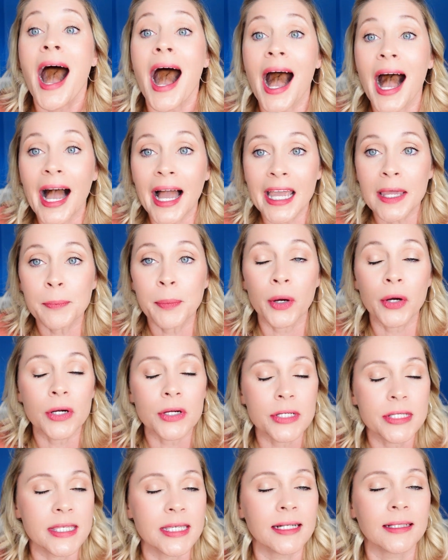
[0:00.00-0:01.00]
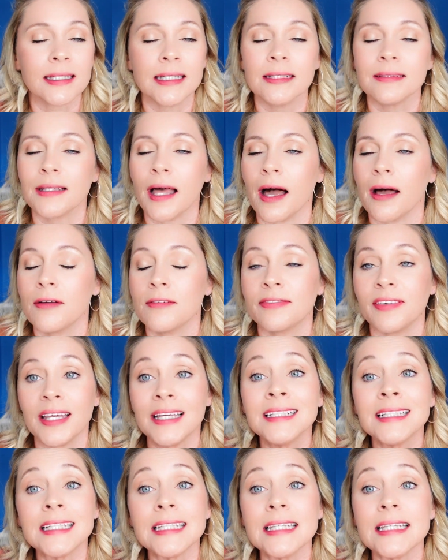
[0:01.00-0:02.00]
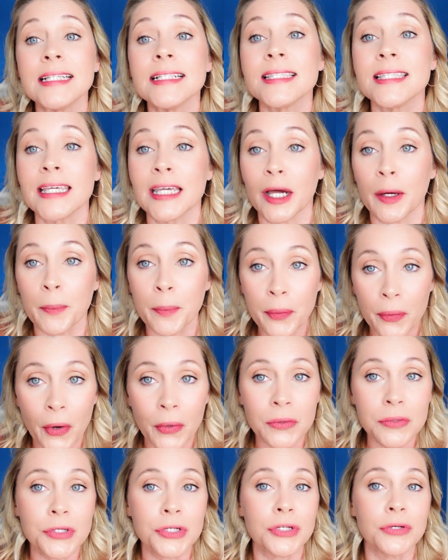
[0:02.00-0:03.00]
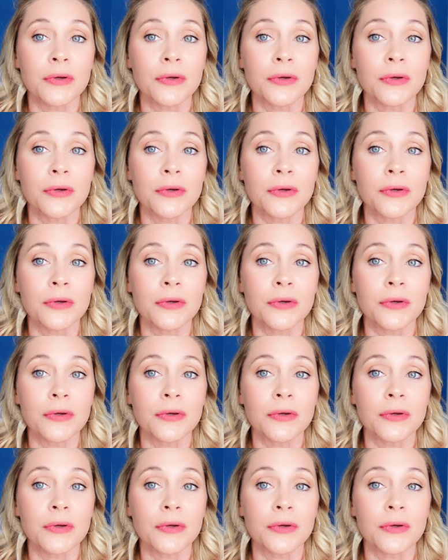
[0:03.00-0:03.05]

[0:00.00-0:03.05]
I personally love an easy approach.